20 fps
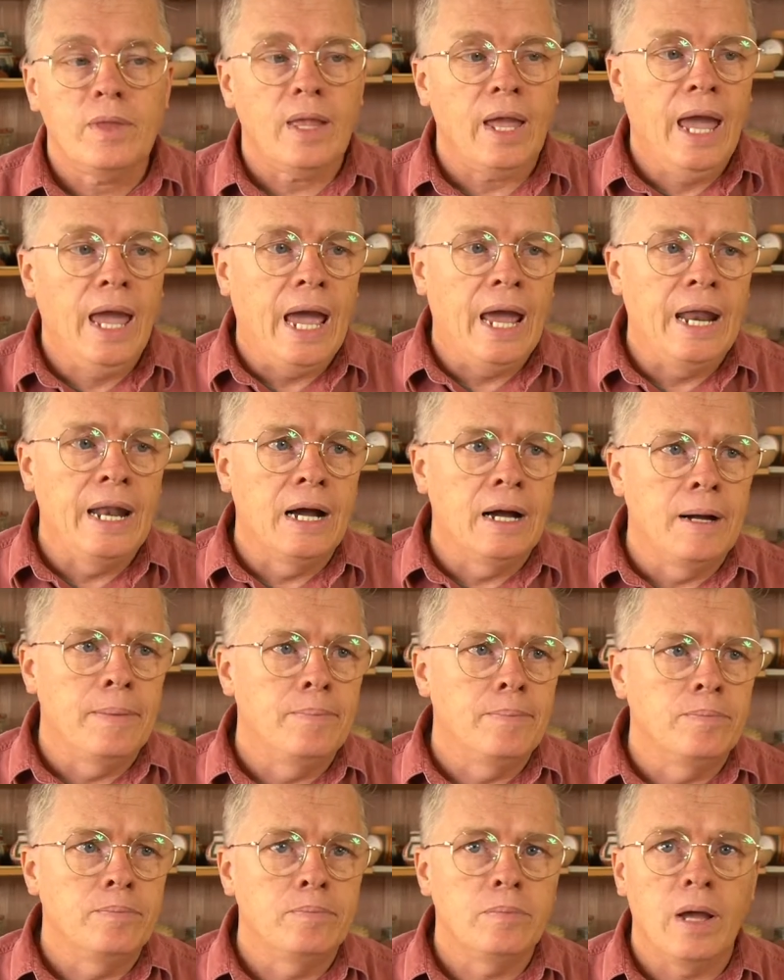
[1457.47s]
And
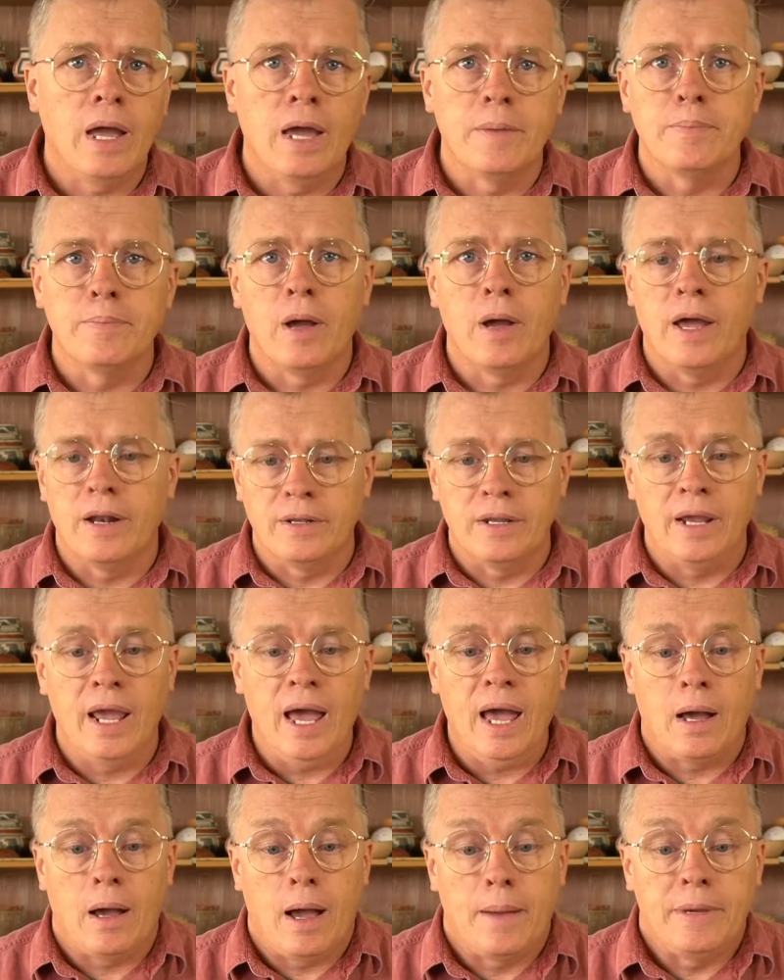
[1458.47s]
um, and and
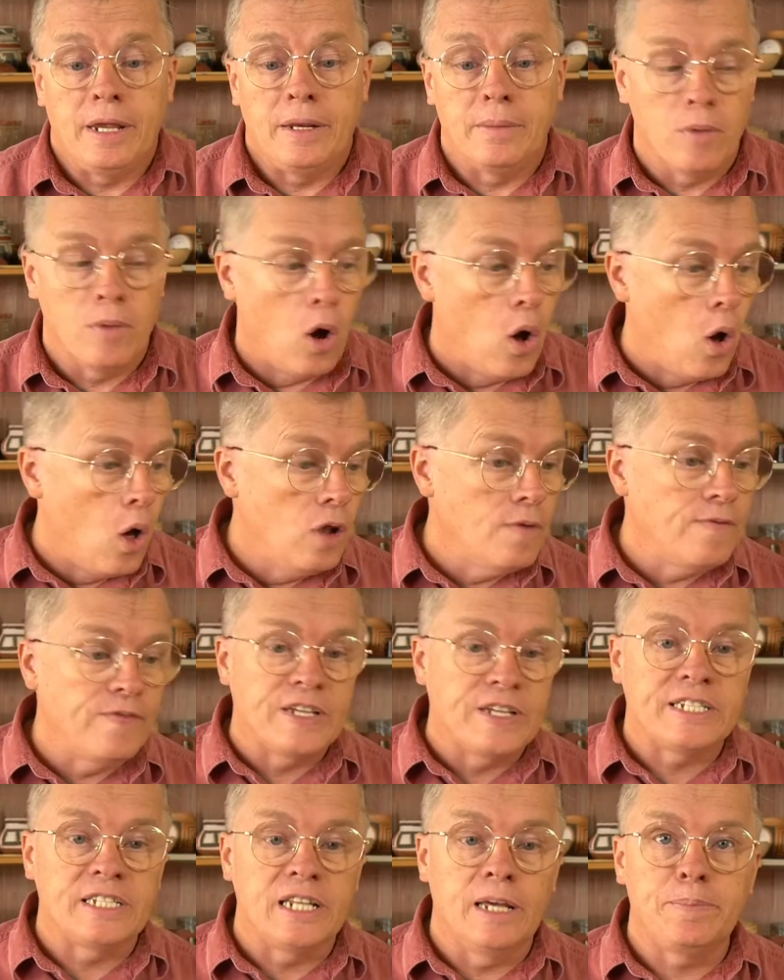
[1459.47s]
yeah, I mean all of the
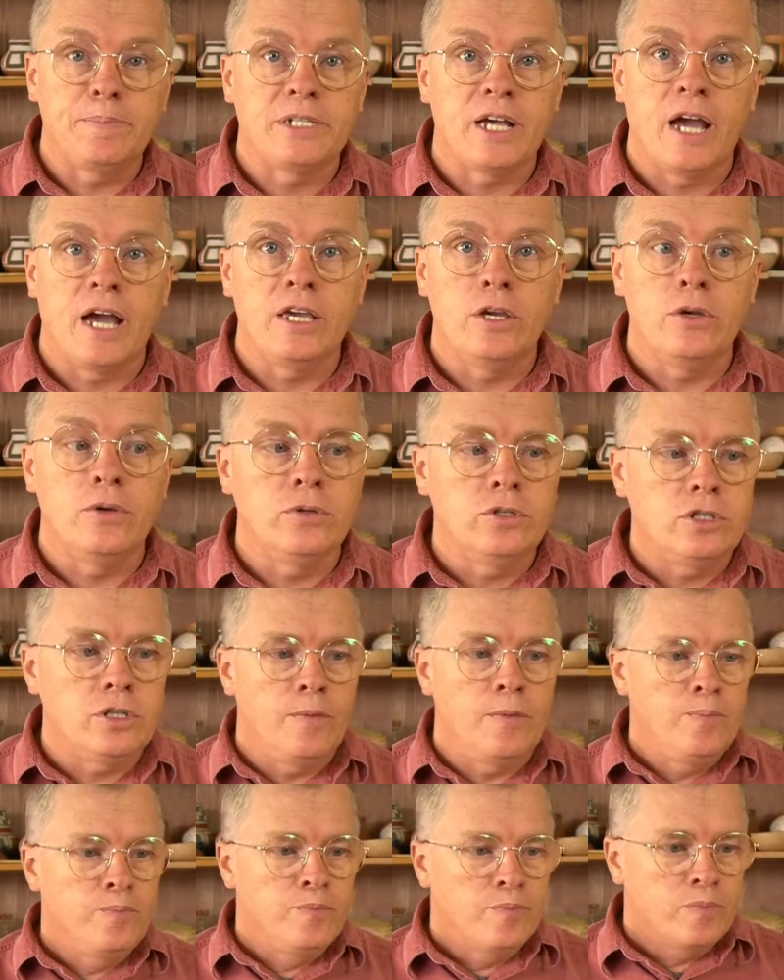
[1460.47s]
slips I use,
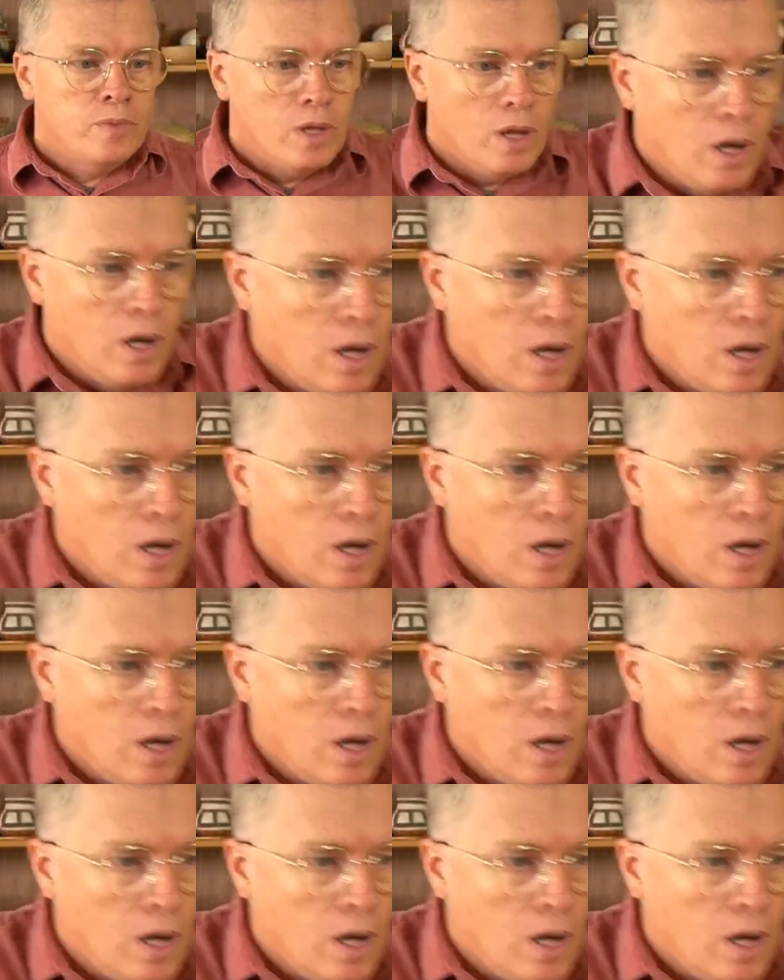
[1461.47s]
uh,